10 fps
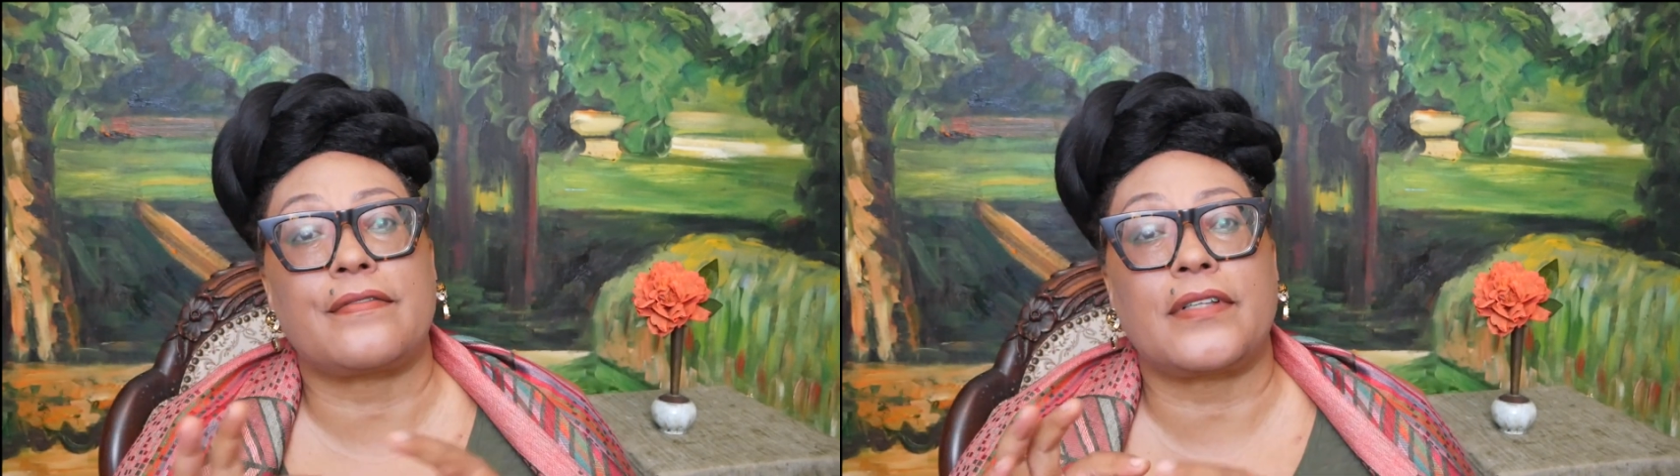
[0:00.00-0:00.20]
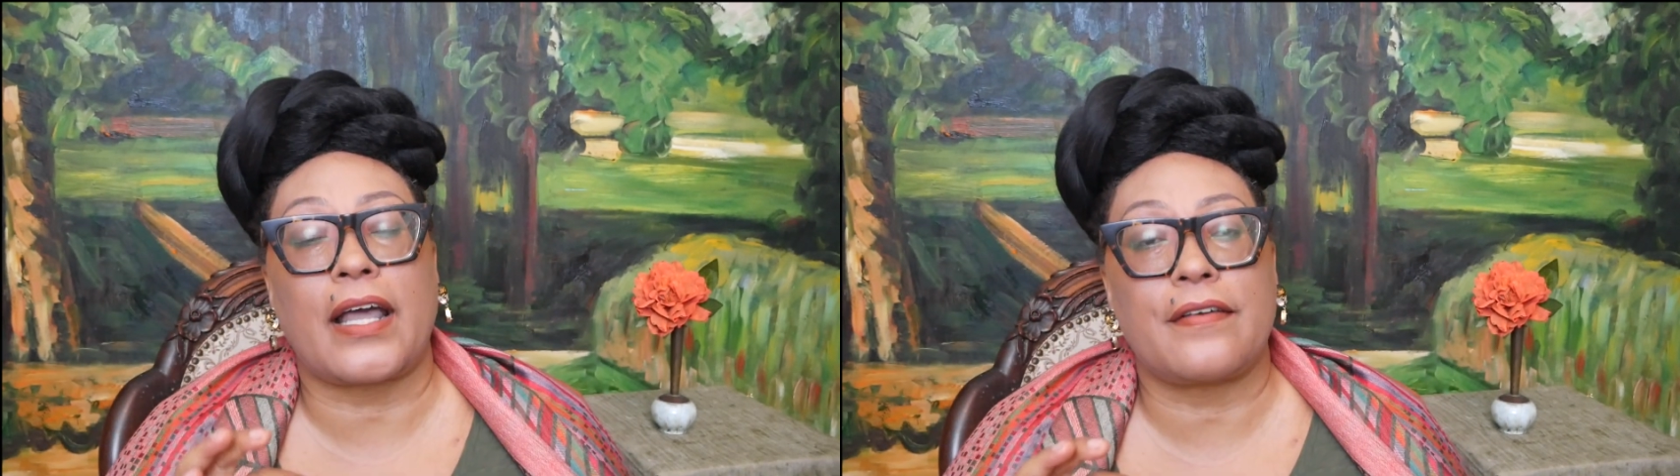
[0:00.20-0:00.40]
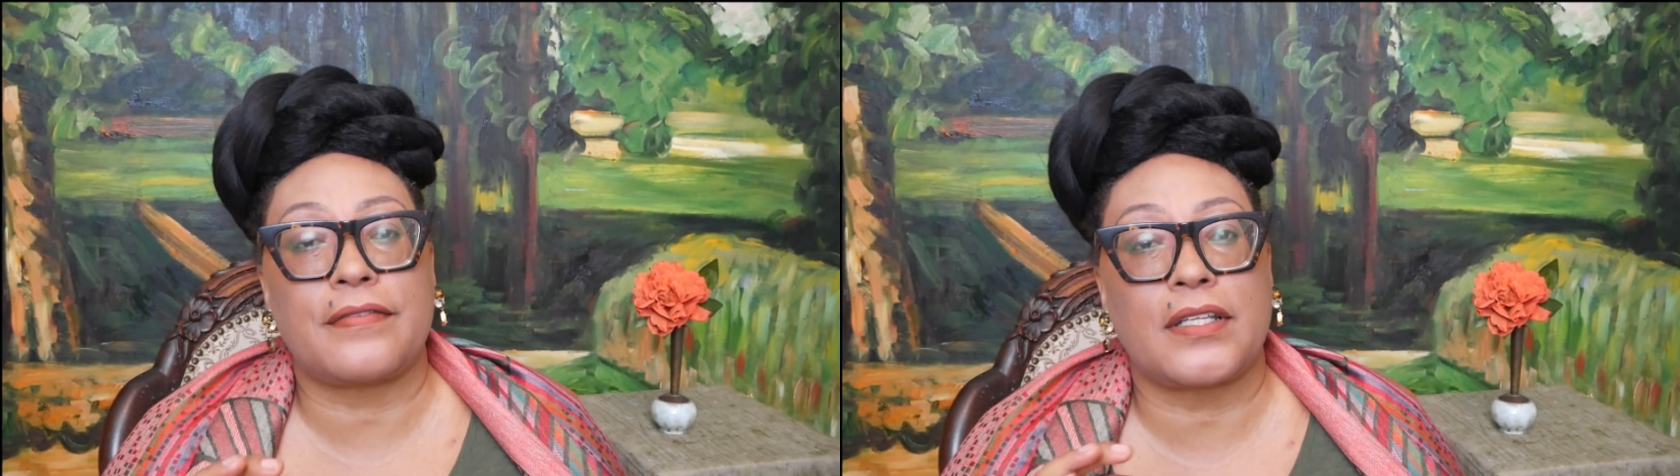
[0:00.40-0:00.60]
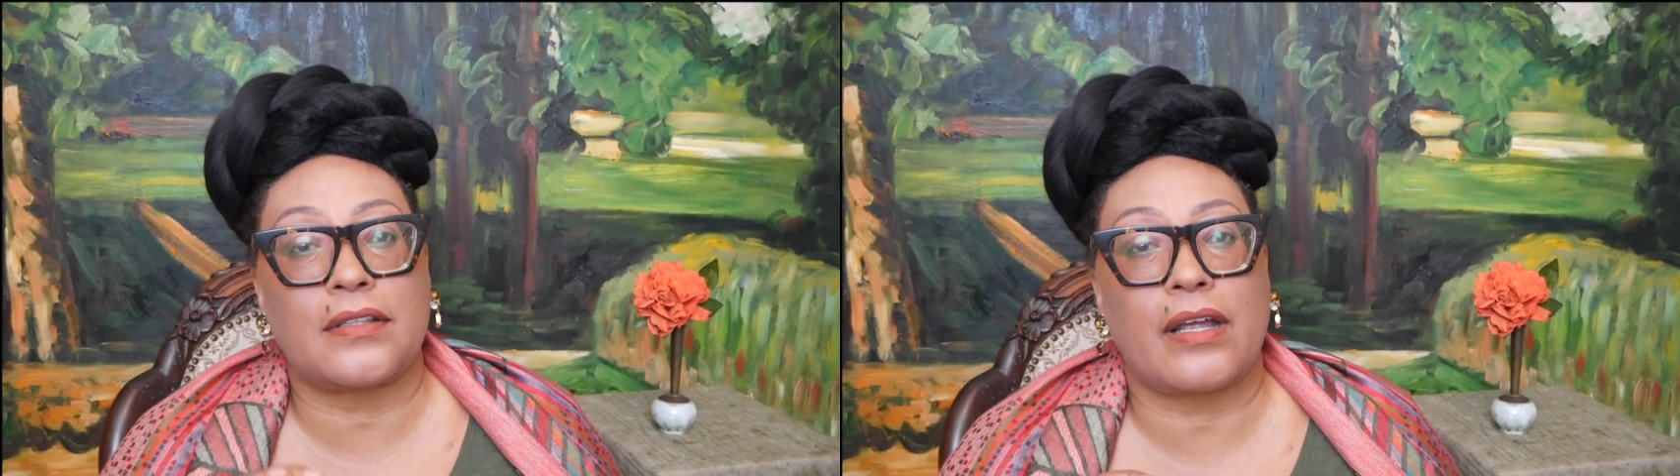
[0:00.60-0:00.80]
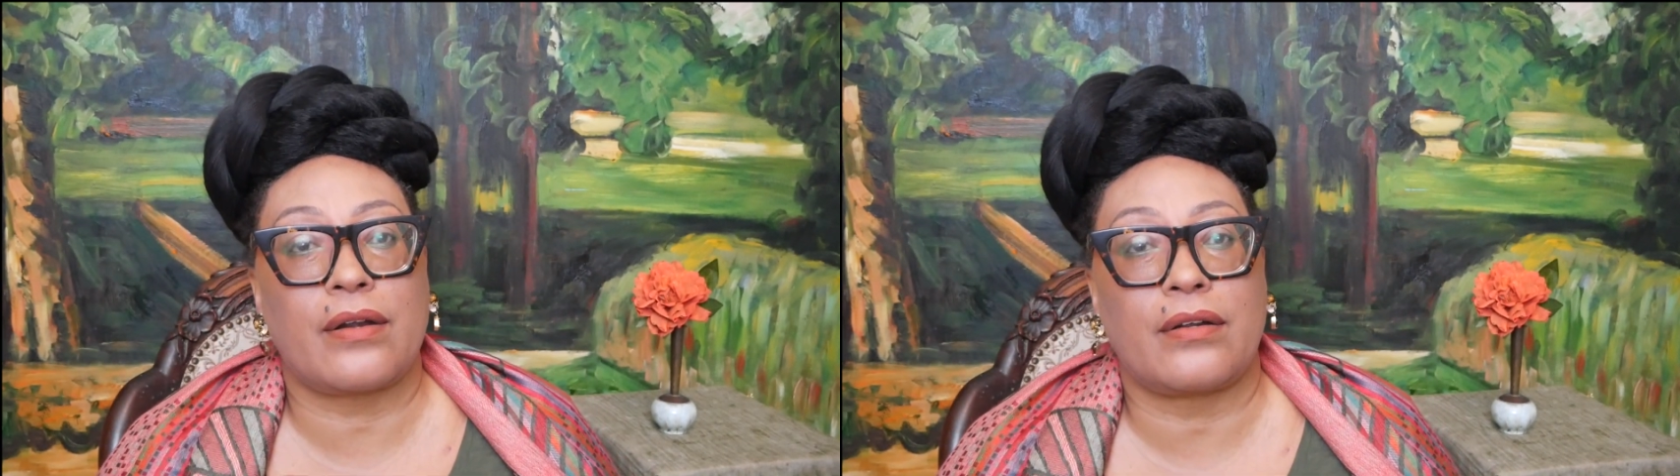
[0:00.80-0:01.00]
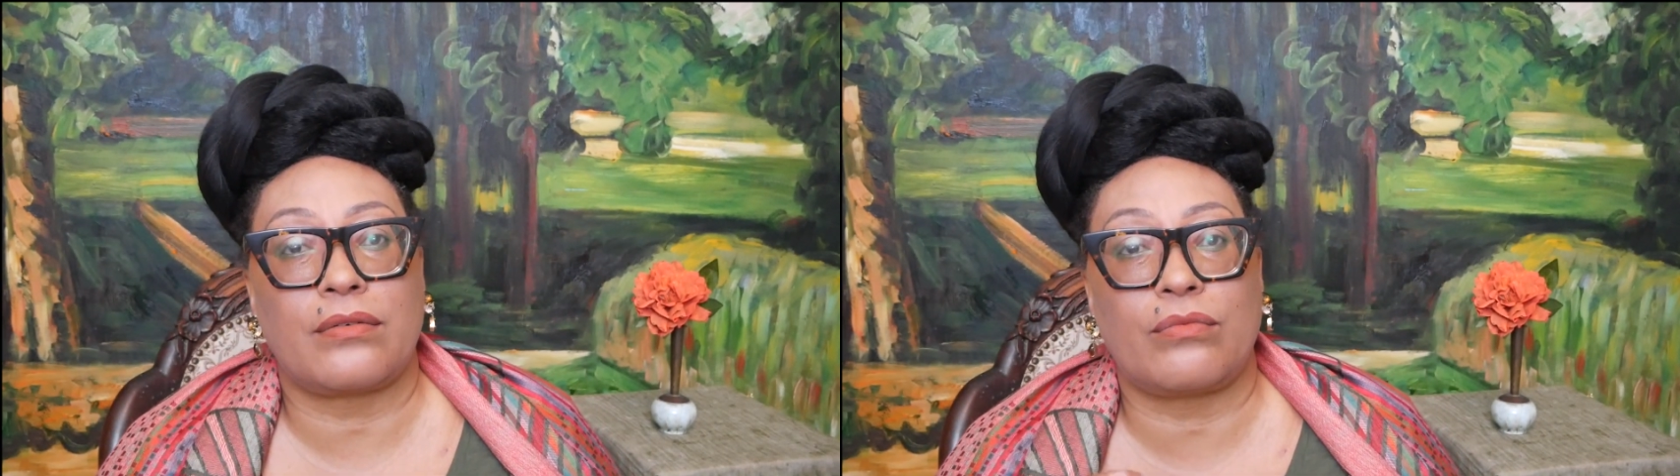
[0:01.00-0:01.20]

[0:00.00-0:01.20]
of life that they